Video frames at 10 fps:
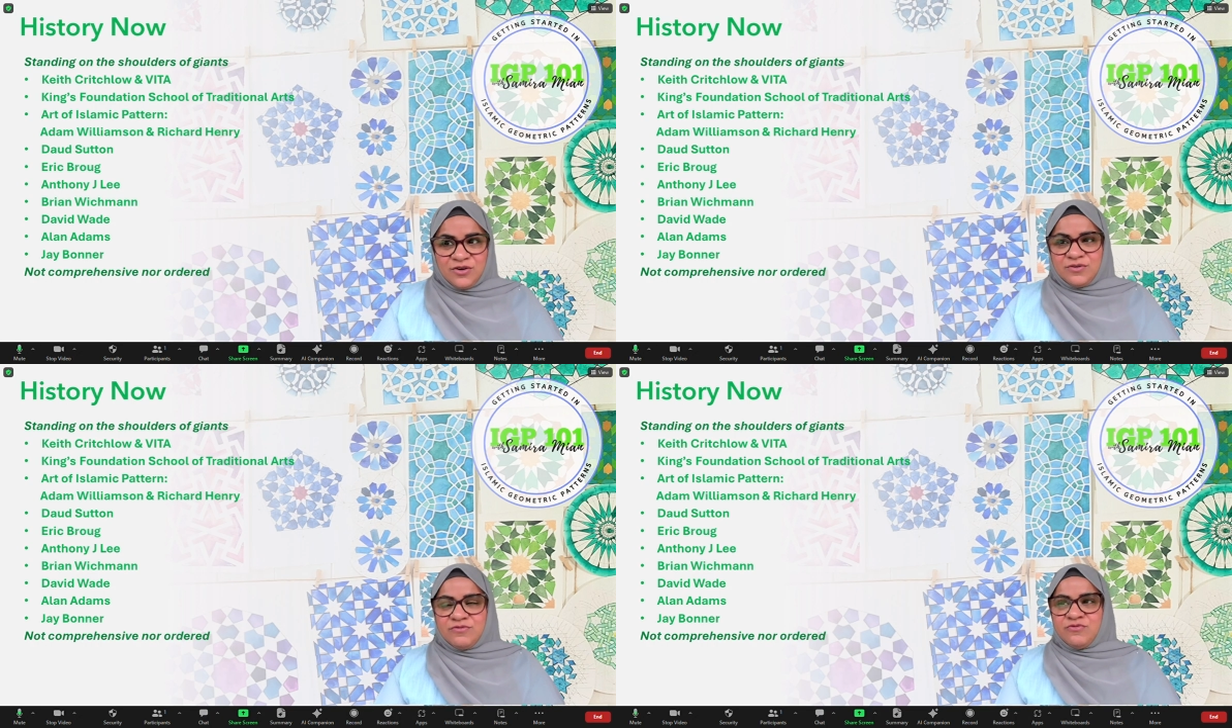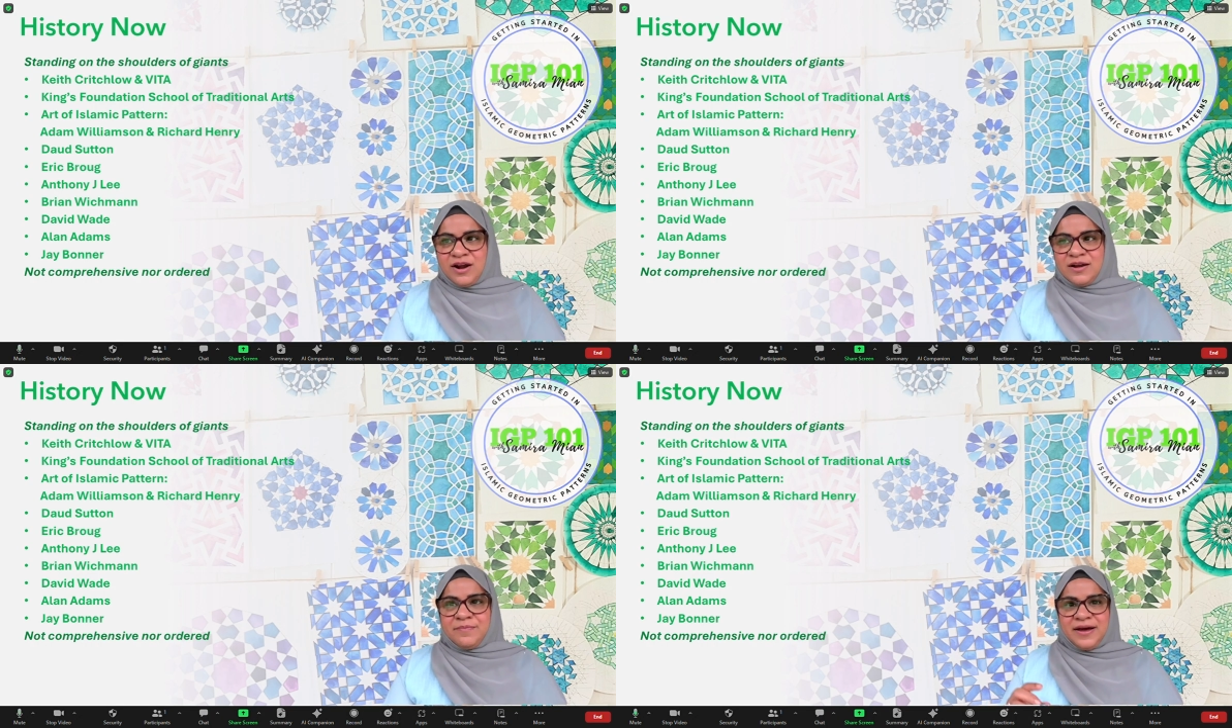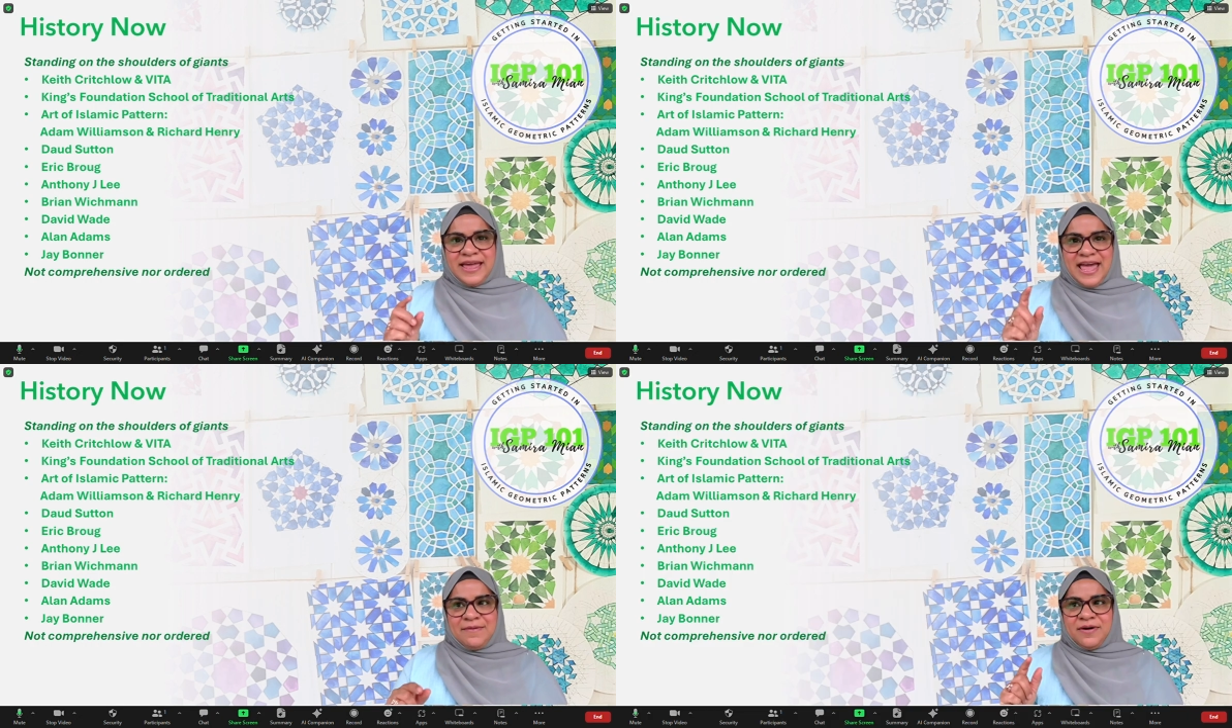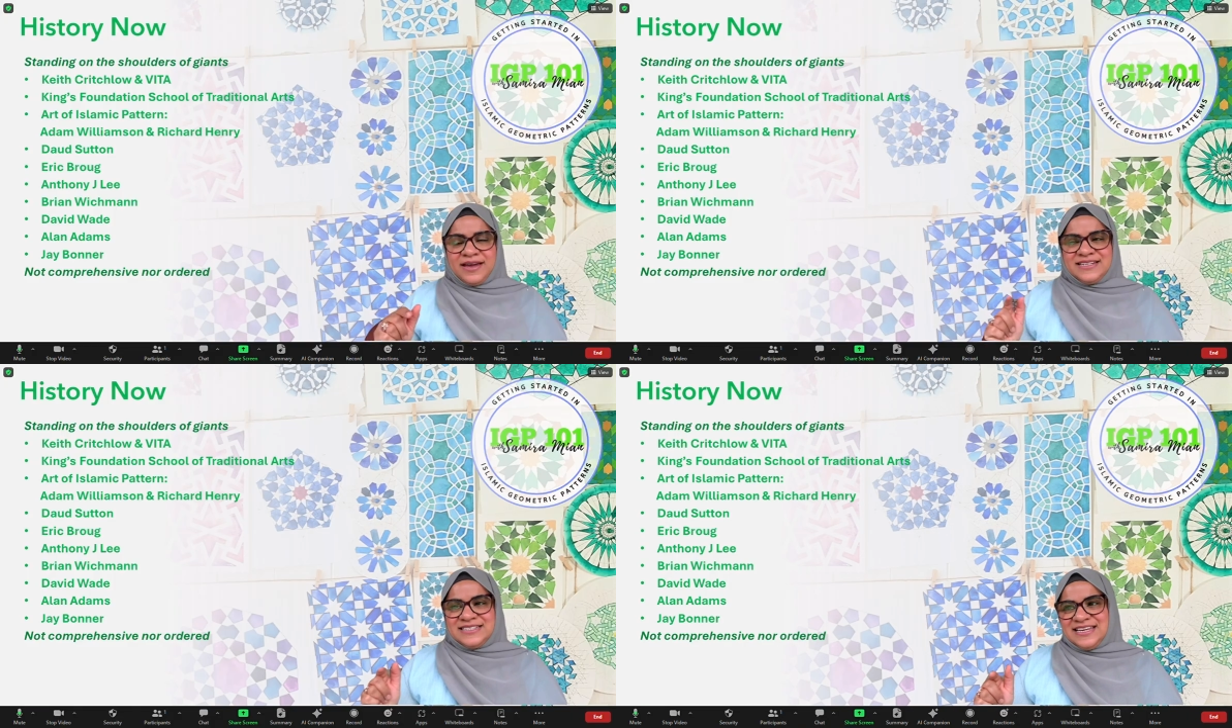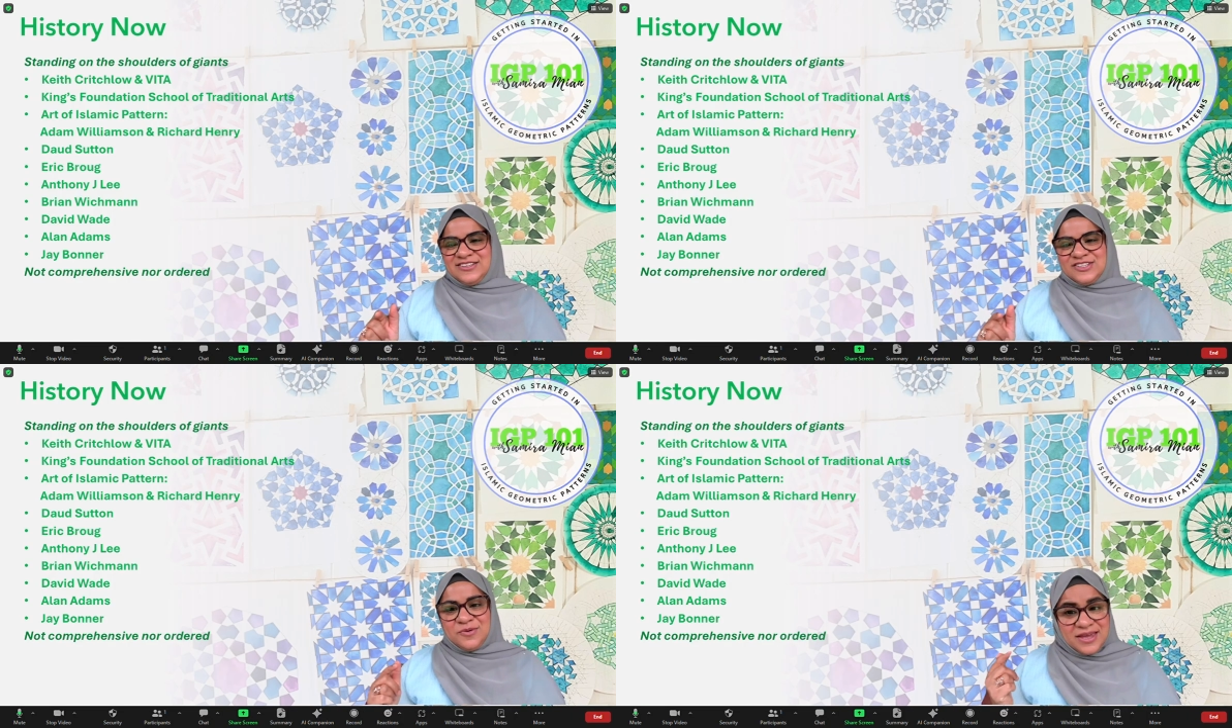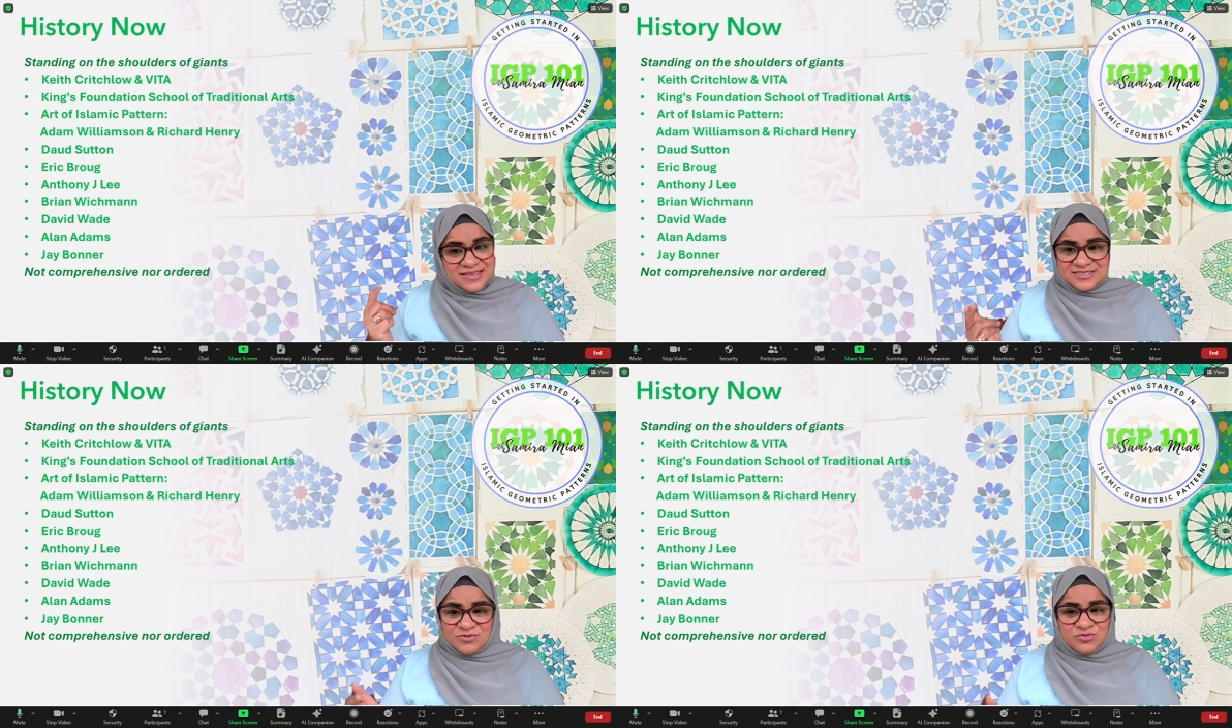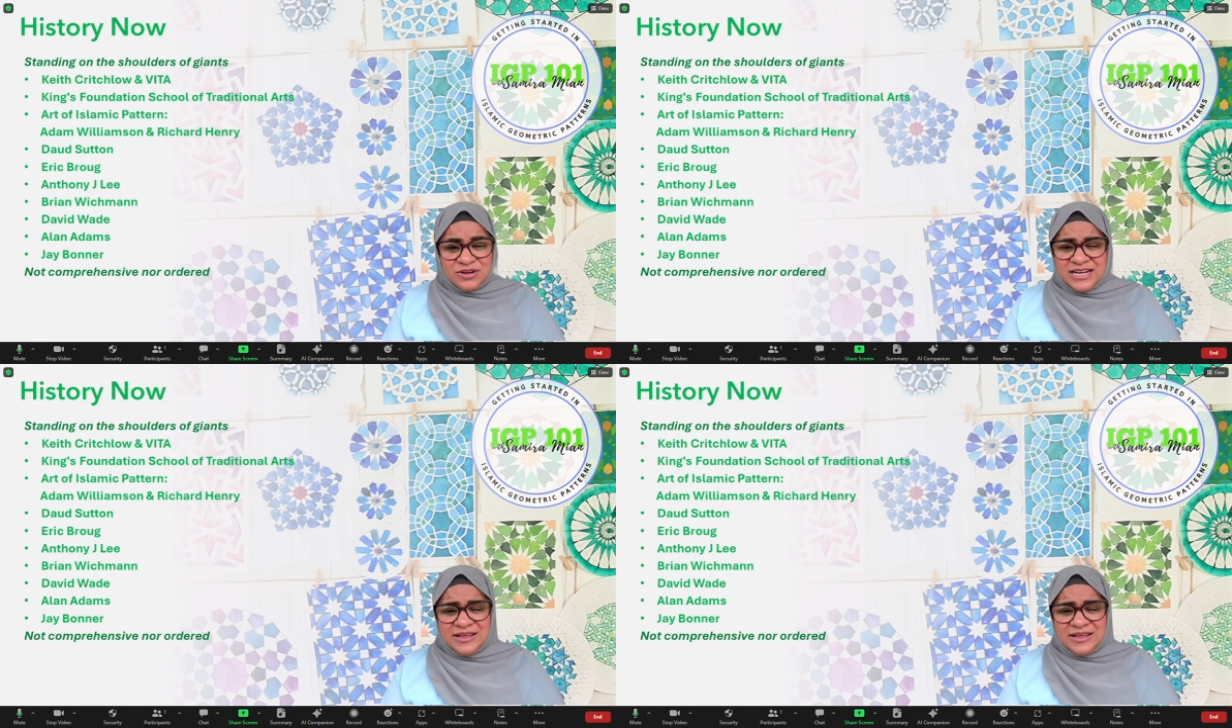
It's now run by MIT,